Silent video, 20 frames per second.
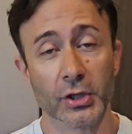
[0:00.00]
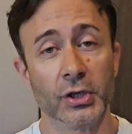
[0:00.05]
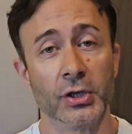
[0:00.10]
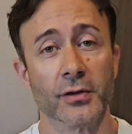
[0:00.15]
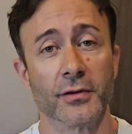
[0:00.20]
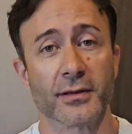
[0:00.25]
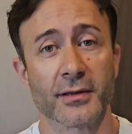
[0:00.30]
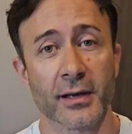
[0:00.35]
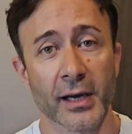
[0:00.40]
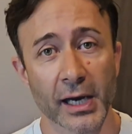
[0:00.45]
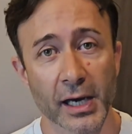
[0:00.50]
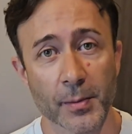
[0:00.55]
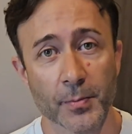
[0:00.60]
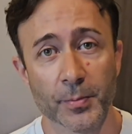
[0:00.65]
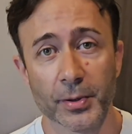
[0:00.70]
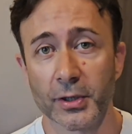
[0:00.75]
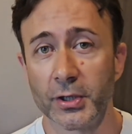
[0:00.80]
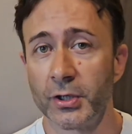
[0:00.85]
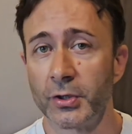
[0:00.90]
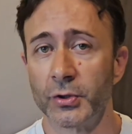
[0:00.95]
You
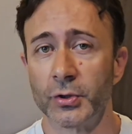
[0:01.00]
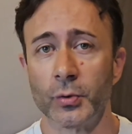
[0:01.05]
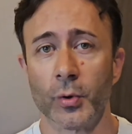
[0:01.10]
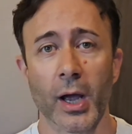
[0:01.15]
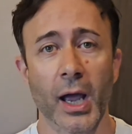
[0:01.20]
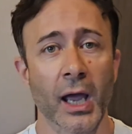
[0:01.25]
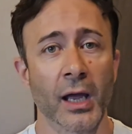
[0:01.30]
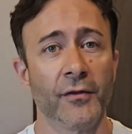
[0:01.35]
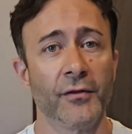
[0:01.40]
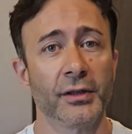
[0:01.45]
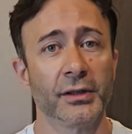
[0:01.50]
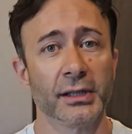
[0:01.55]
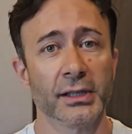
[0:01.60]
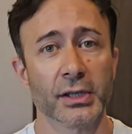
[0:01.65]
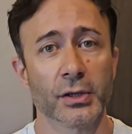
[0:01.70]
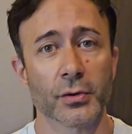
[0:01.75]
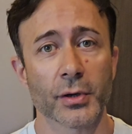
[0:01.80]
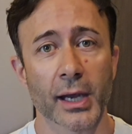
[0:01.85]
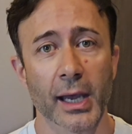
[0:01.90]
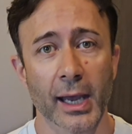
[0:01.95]
sleep, you do
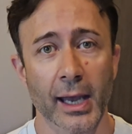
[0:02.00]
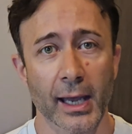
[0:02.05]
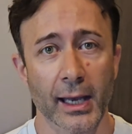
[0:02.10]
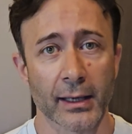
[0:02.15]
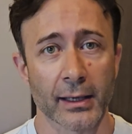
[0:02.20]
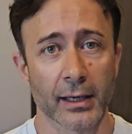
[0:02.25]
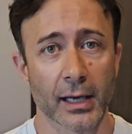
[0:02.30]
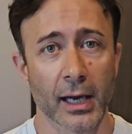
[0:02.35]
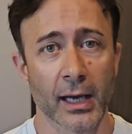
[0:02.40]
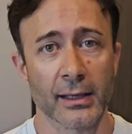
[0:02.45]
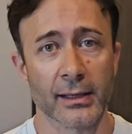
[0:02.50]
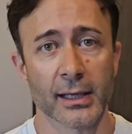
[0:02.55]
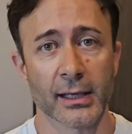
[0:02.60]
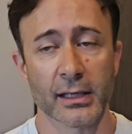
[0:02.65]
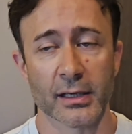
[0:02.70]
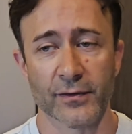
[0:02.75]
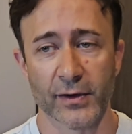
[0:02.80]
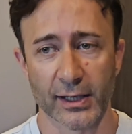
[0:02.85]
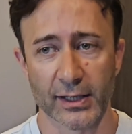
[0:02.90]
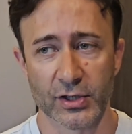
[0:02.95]
everything you can, and
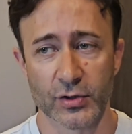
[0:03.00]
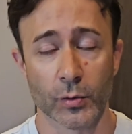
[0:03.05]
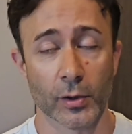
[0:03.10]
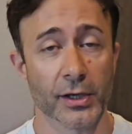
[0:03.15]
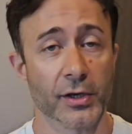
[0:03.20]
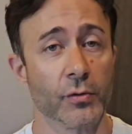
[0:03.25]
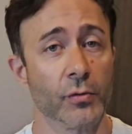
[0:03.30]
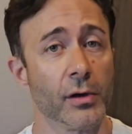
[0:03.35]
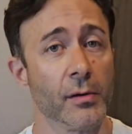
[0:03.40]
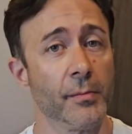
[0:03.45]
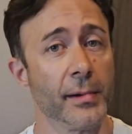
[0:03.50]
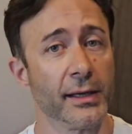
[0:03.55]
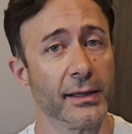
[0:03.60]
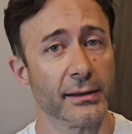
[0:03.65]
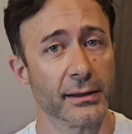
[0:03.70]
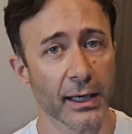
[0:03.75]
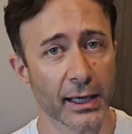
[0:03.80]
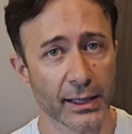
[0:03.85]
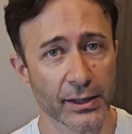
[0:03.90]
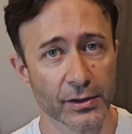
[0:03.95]
then eventually you will
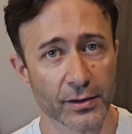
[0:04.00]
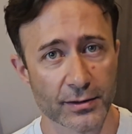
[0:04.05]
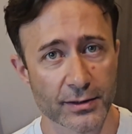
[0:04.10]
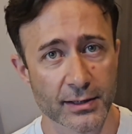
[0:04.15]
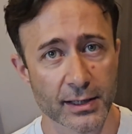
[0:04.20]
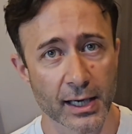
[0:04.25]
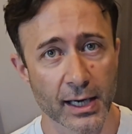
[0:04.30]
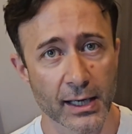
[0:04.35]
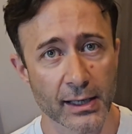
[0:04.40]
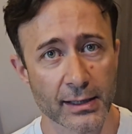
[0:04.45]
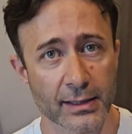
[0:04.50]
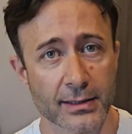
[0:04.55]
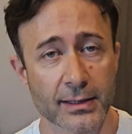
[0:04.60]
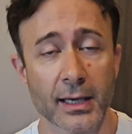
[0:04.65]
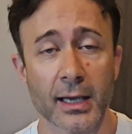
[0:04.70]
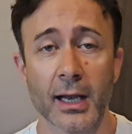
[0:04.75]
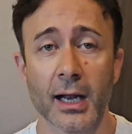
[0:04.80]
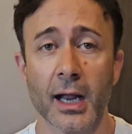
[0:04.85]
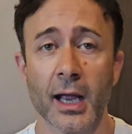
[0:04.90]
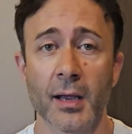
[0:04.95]
maintain those
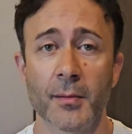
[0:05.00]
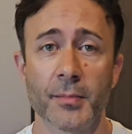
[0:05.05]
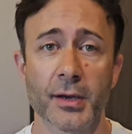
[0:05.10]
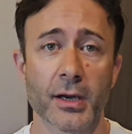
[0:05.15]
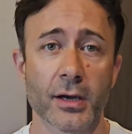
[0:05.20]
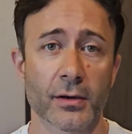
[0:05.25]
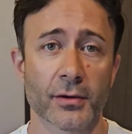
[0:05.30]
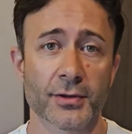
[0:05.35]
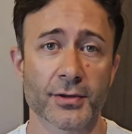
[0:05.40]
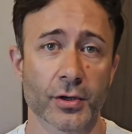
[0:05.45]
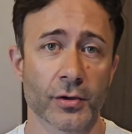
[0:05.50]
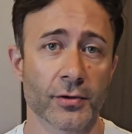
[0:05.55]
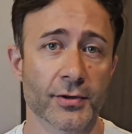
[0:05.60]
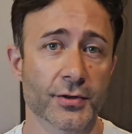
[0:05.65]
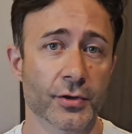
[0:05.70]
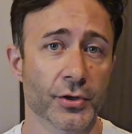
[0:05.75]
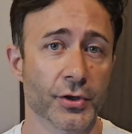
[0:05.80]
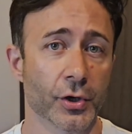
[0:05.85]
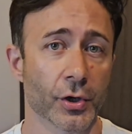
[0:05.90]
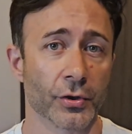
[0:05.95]
gains. And because
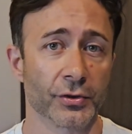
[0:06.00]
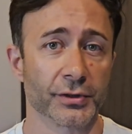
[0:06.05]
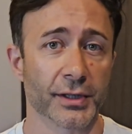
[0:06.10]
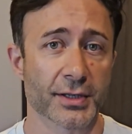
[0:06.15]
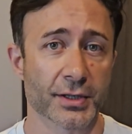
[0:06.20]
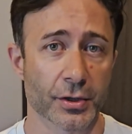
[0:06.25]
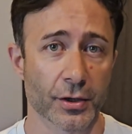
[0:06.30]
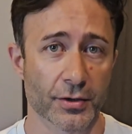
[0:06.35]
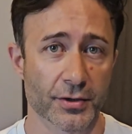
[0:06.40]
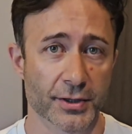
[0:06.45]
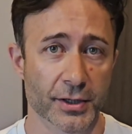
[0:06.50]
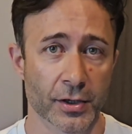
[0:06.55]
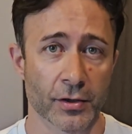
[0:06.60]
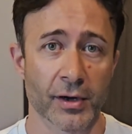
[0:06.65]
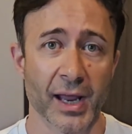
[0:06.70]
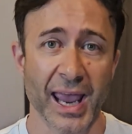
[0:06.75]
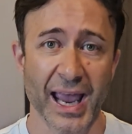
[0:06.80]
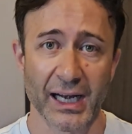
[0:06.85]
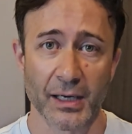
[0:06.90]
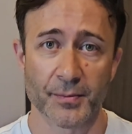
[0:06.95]
also your own
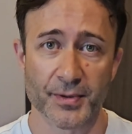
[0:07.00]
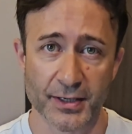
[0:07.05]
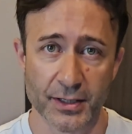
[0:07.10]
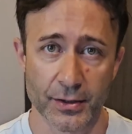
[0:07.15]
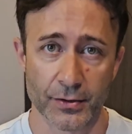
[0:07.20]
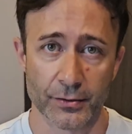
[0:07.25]
testosterone helps